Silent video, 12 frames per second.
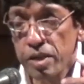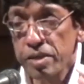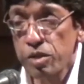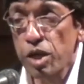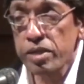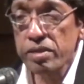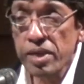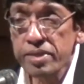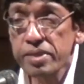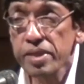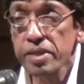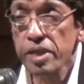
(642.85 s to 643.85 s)
not
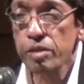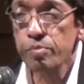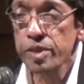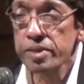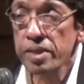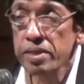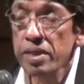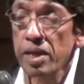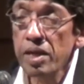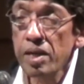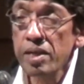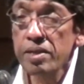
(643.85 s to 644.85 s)
trusting 10%,
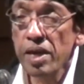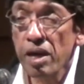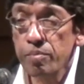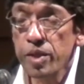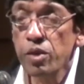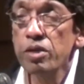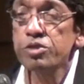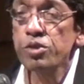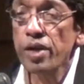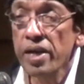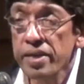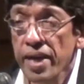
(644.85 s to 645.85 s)
there have been also
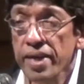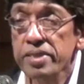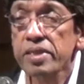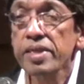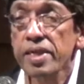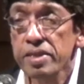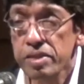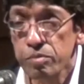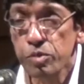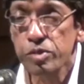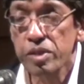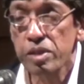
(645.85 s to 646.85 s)
attacks against the
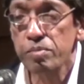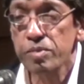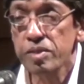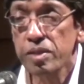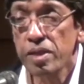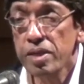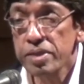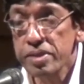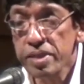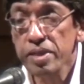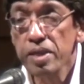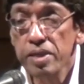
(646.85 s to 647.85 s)
Muslims.
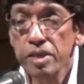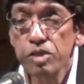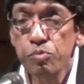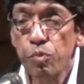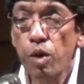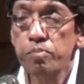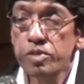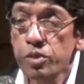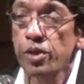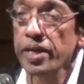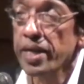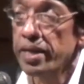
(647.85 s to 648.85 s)
Sinhalese mobs
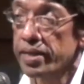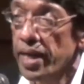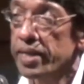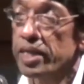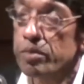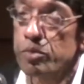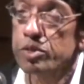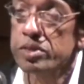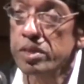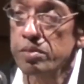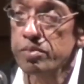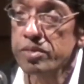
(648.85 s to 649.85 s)
going and attacking
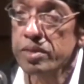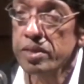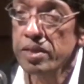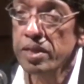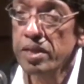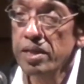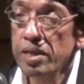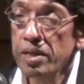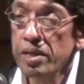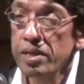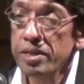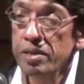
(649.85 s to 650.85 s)
Muslims,
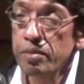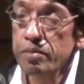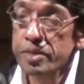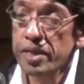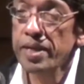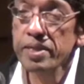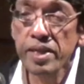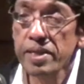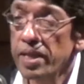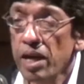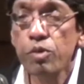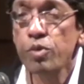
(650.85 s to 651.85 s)
saying that
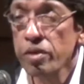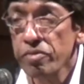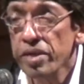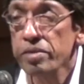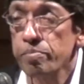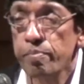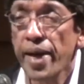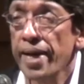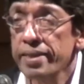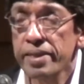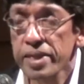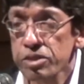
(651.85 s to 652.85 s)
they are doing very
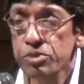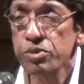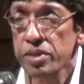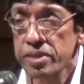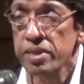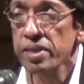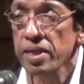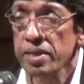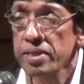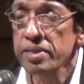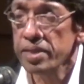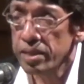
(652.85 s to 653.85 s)
bad things to the
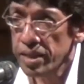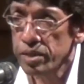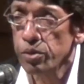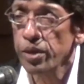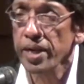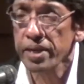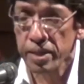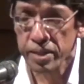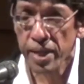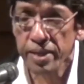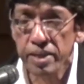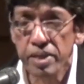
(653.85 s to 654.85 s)
Sinhalese and then going and
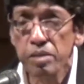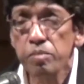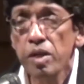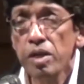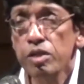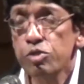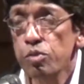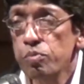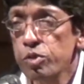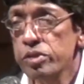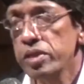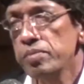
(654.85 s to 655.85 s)
attacking them. So
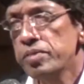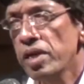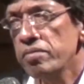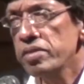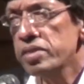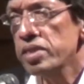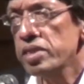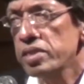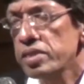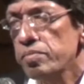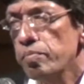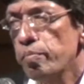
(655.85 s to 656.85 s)
Muslims have a
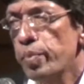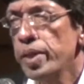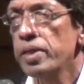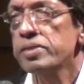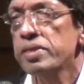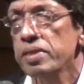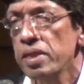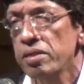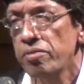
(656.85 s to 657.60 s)
certain personal